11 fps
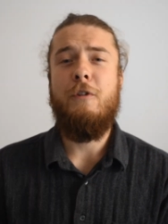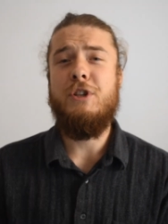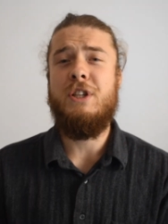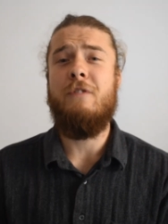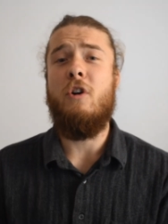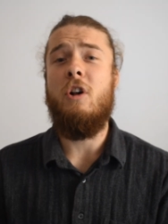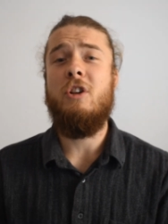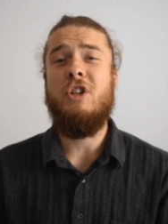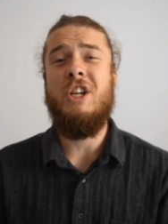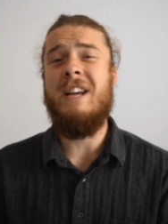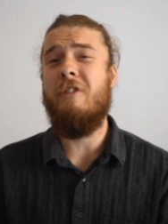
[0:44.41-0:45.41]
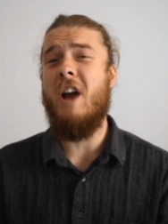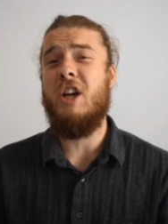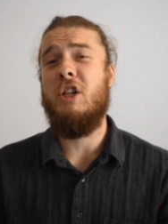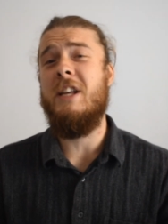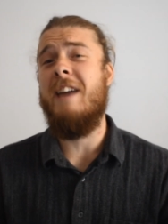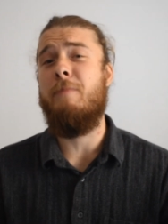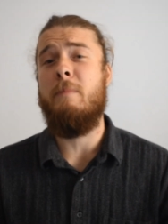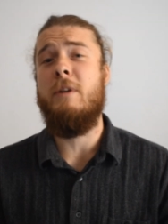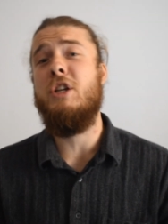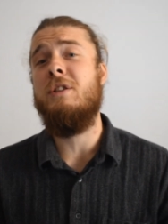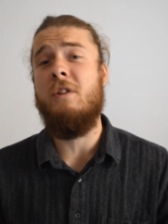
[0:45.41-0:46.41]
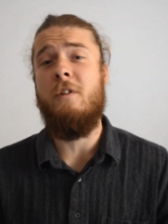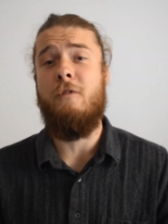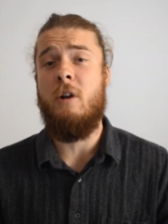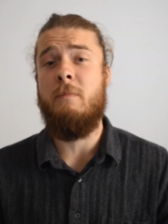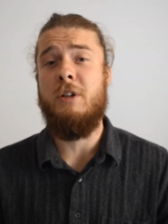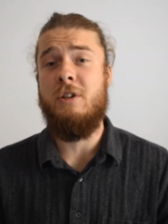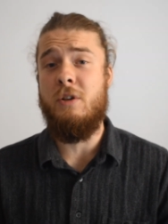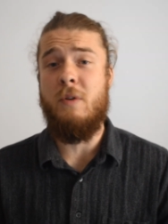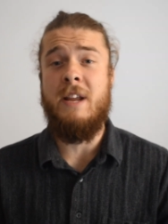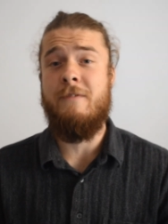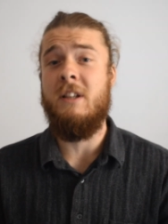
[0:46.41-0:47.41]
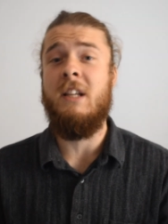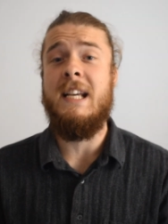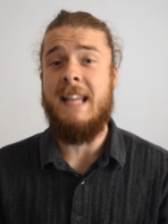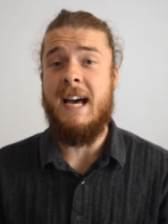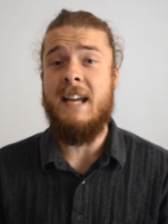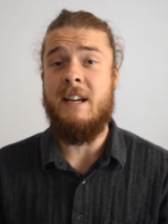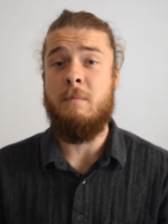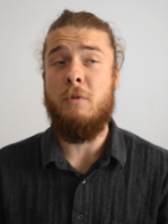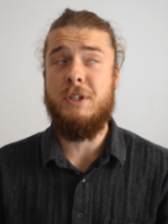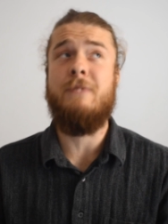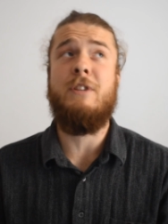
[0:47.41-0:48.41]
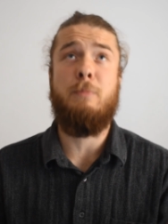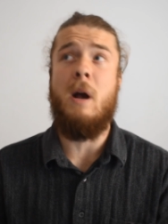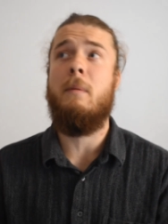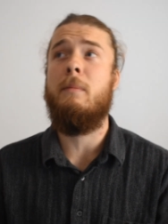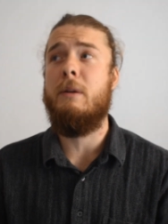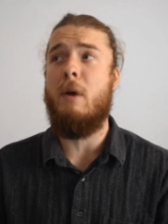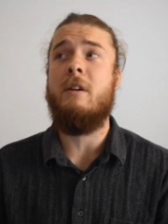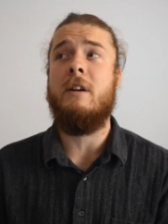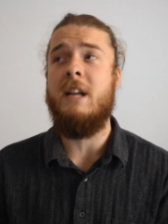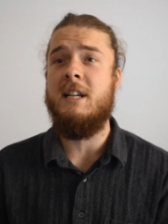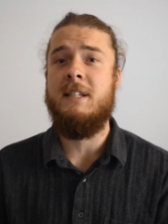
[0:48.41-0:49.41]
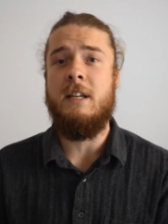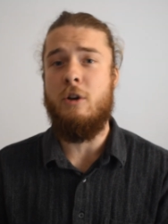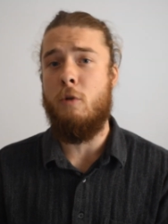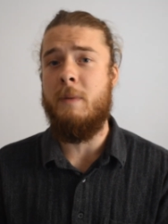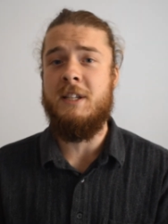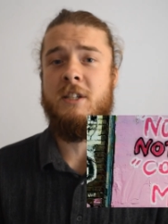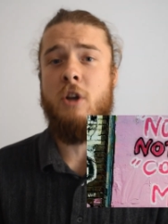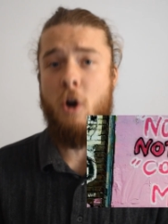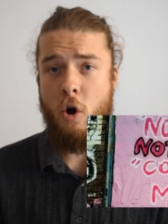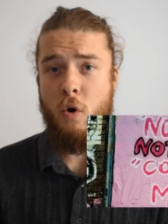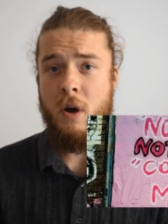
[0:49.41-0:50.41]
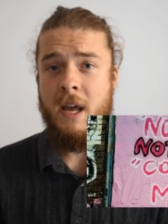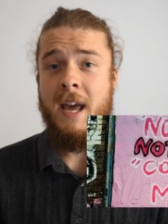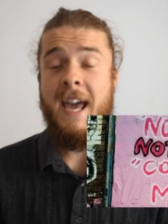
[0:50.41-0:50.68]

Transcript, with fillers: First of all, she never actually gave permission to the farmer to do anything like that, and most of us probably recognize that no means no.